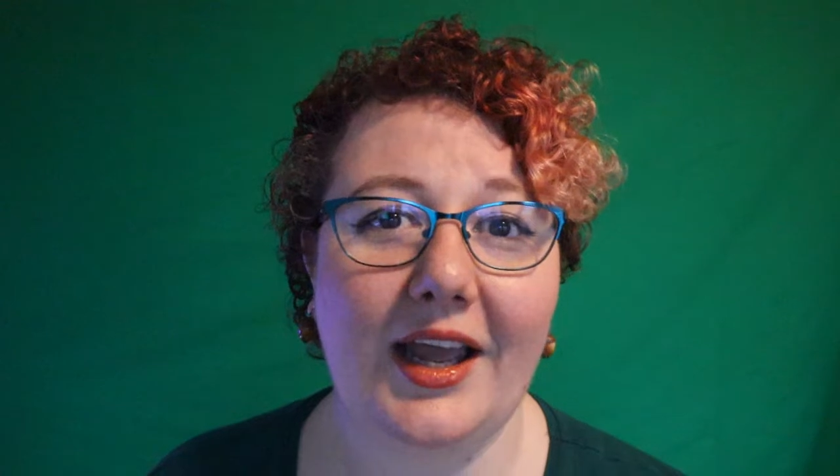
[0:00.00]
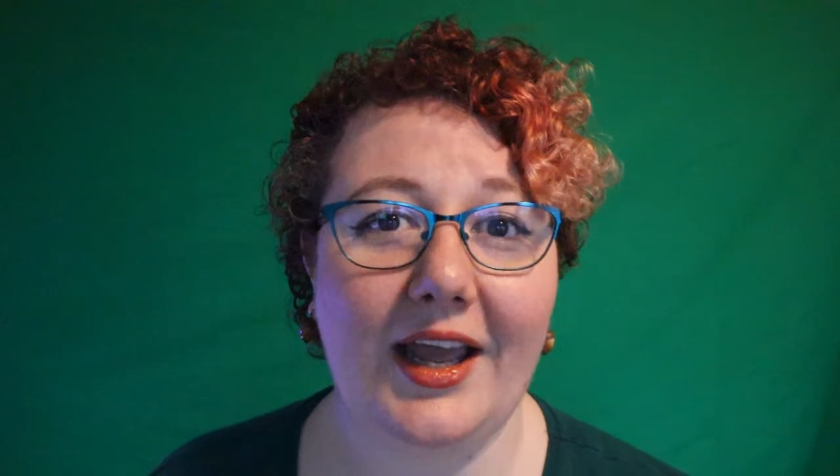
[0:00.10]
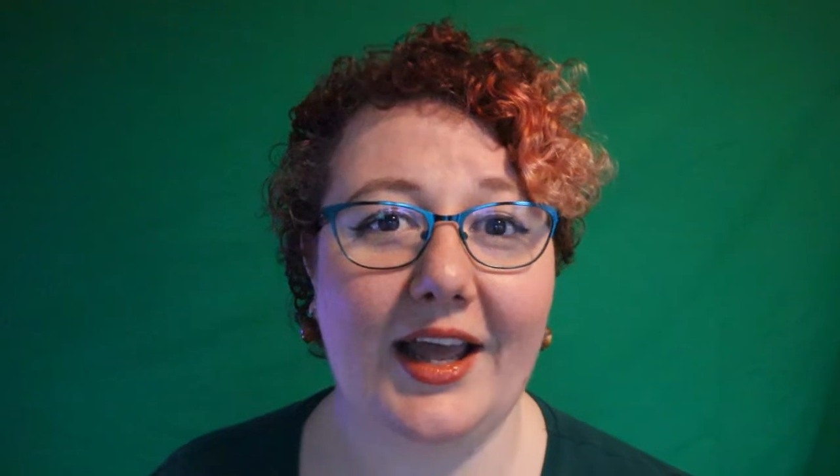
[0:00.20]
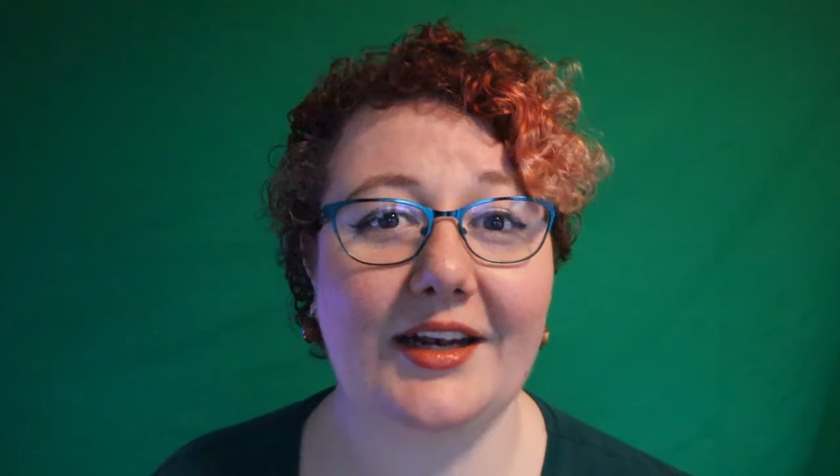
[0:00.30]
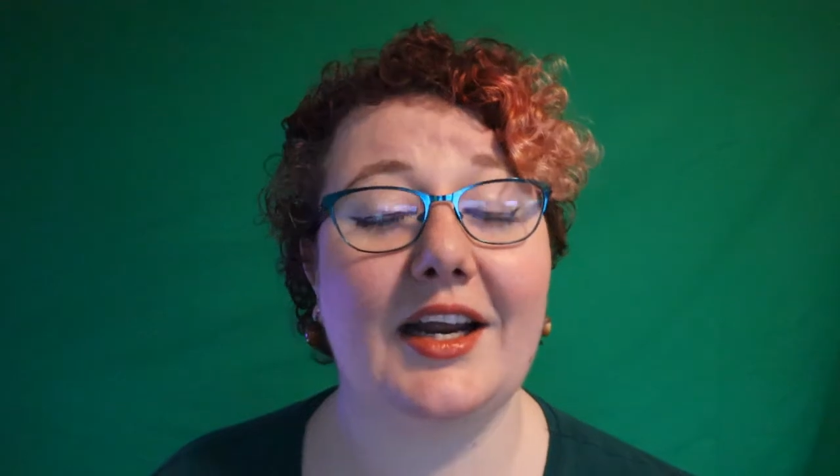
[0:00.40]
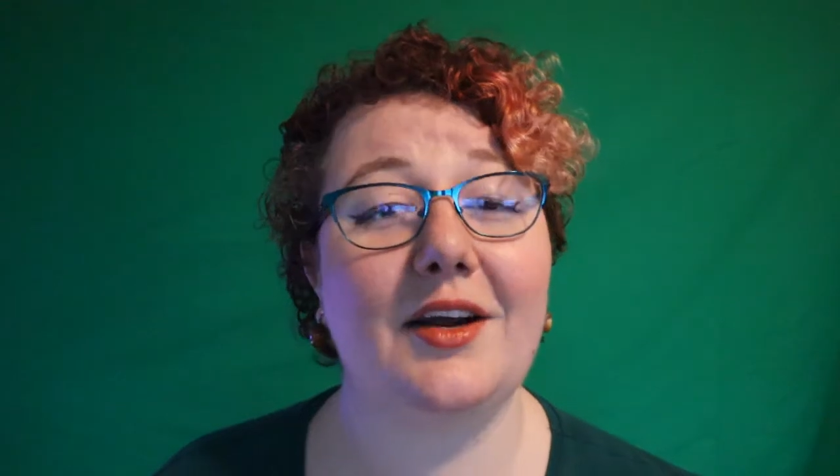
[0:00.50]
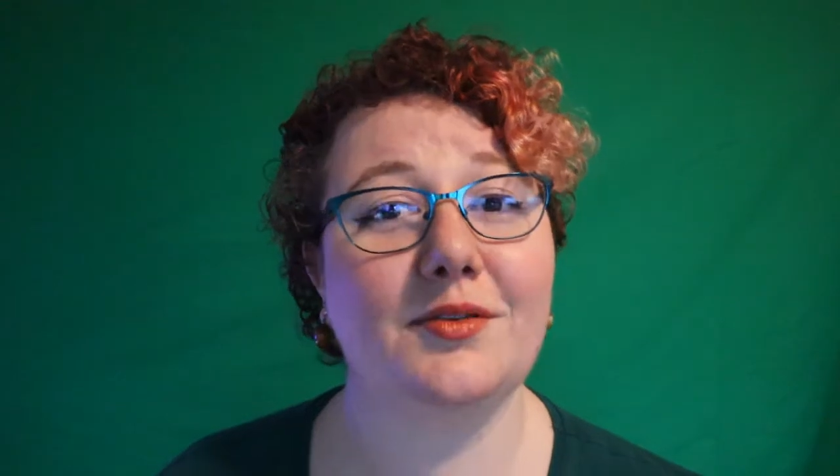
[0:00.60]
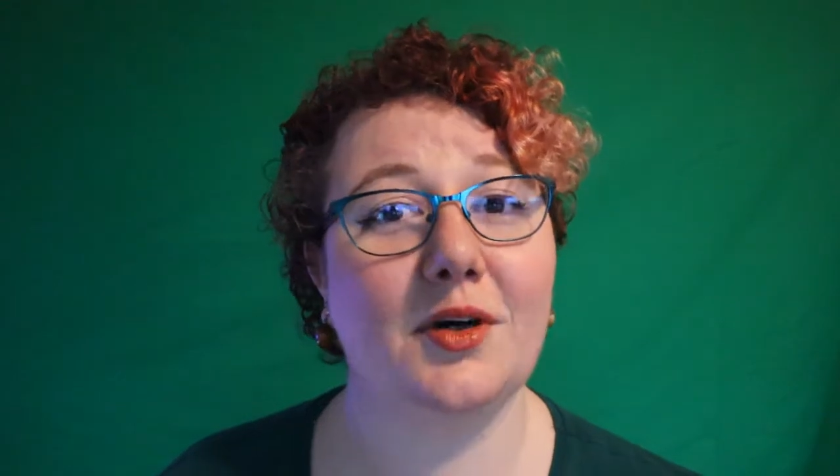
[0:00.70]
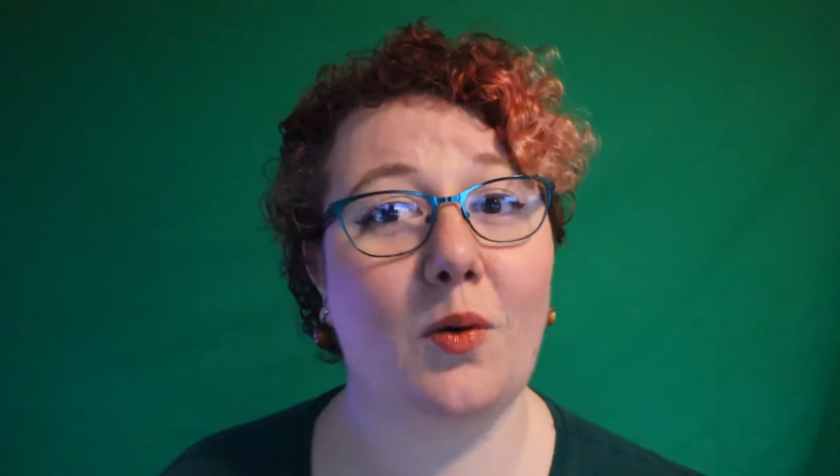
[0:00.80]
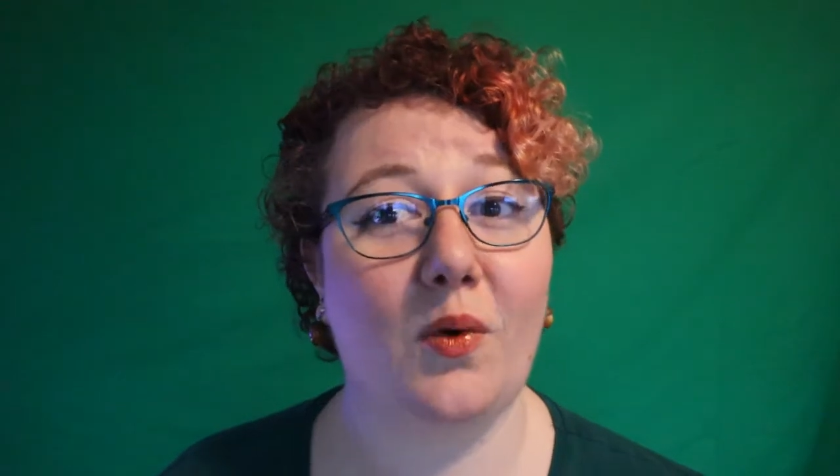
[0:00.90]
And
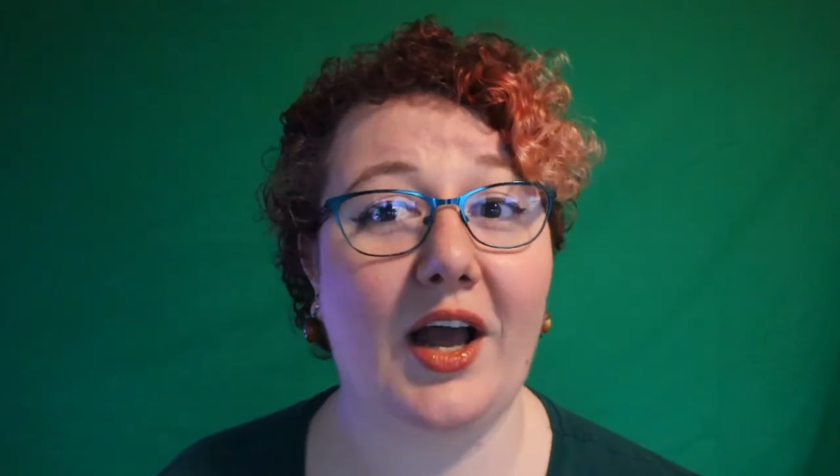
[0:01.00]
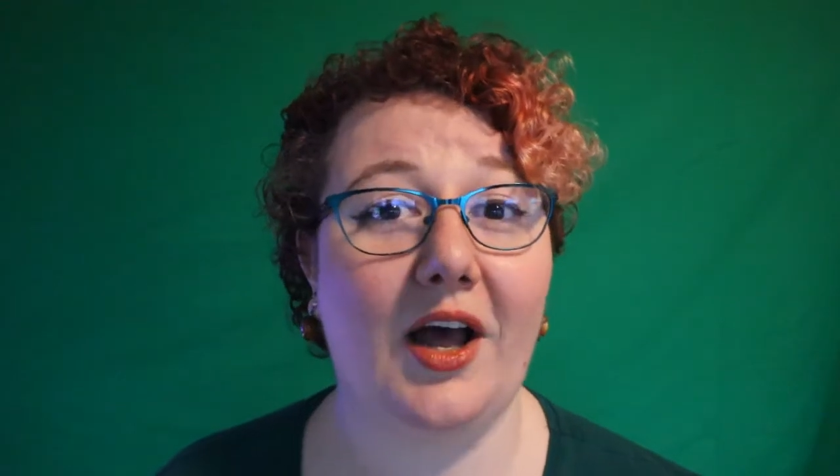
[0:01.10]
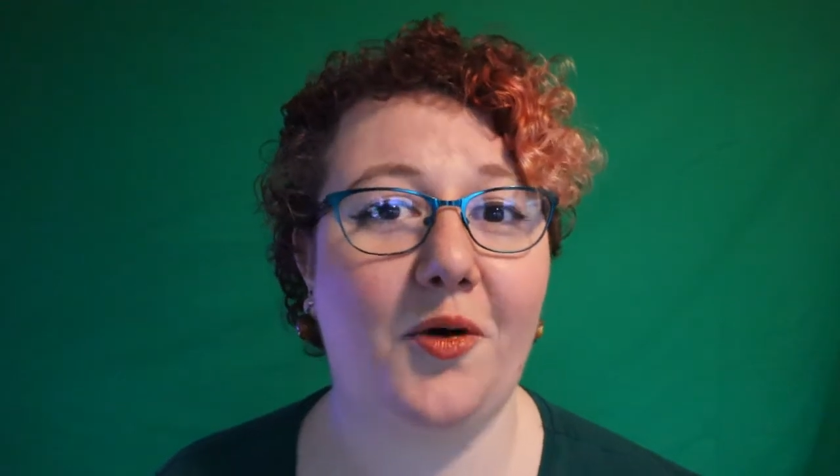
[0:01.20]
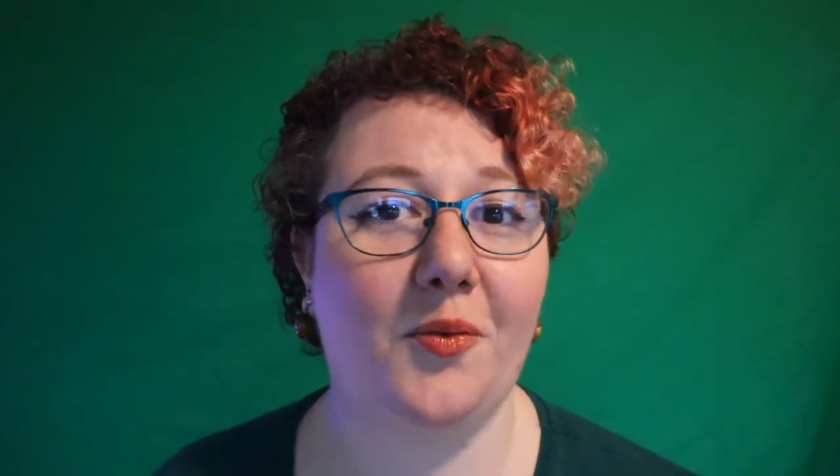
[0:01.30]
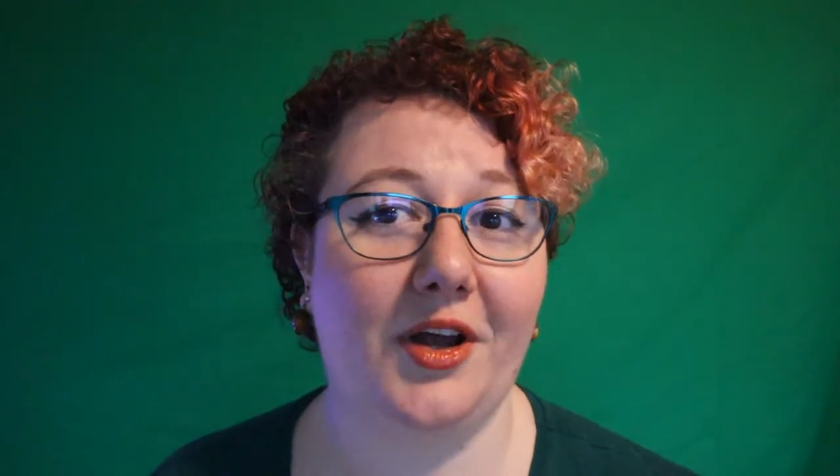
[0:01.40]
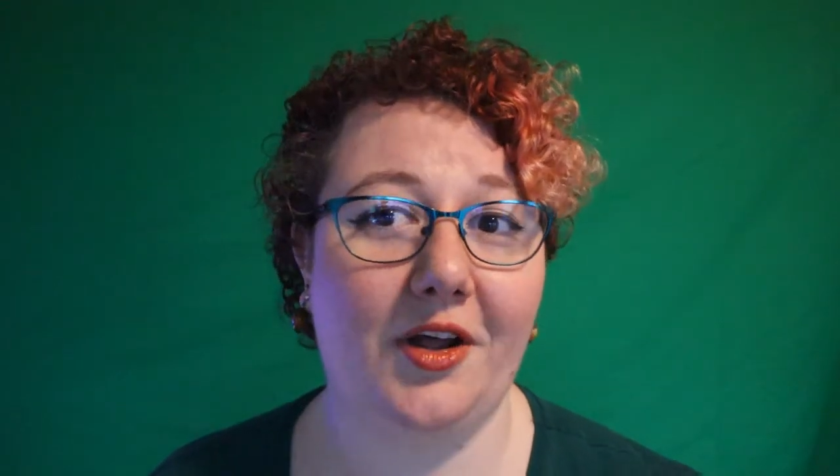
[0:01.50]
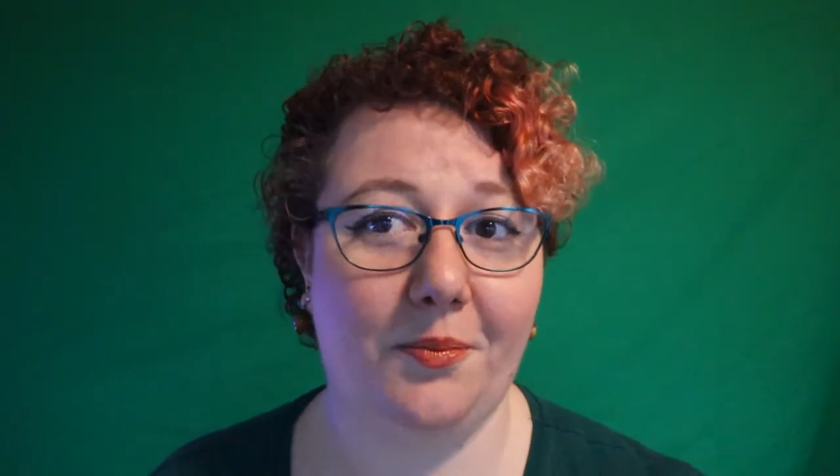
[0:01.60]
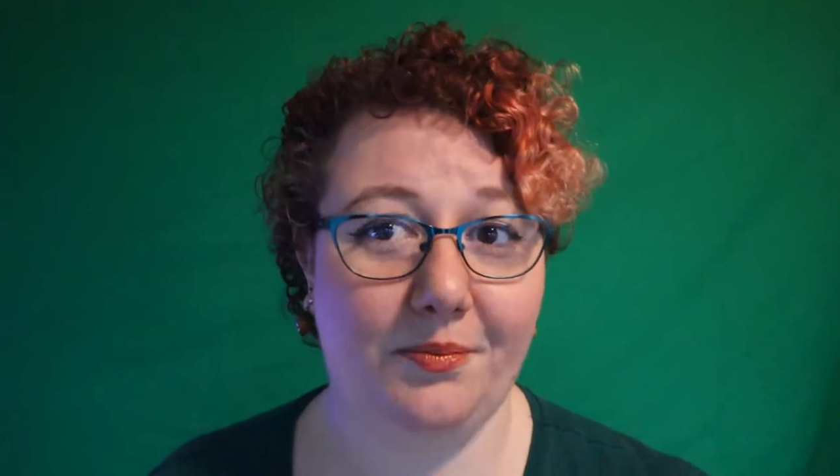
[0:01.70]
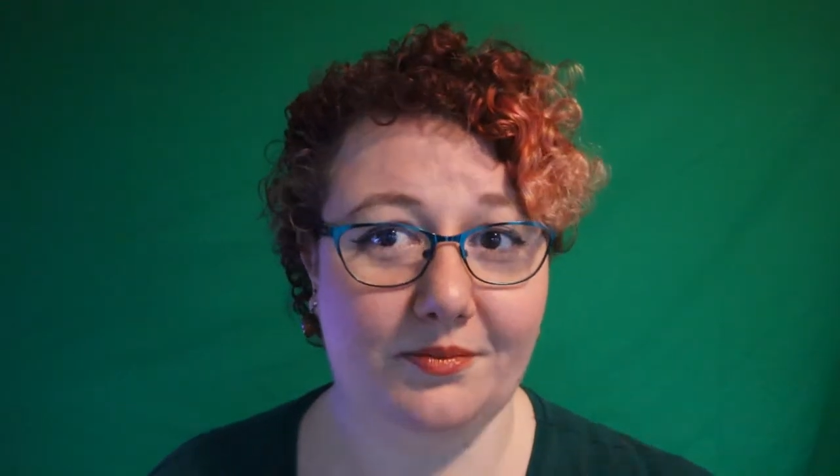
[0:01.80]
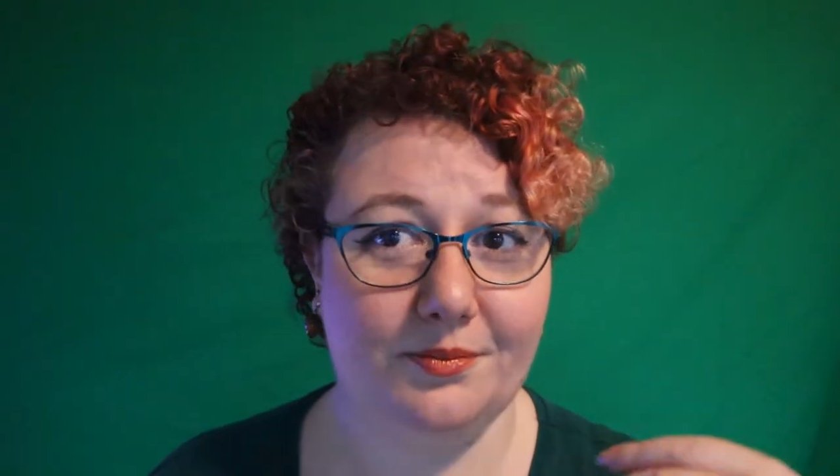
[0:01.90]
after a while,
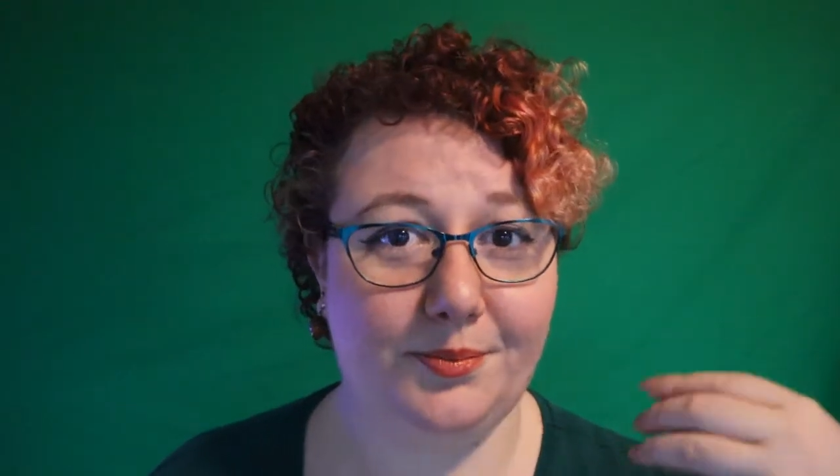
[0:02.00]
well,